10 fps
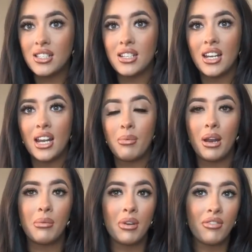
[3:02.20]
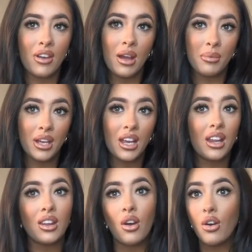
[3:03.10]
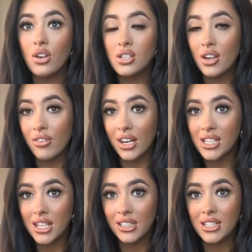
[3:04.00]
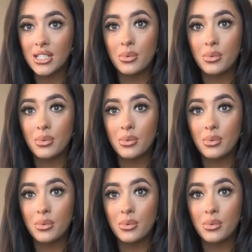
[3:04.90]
did anybody in my family in the house have any sickness,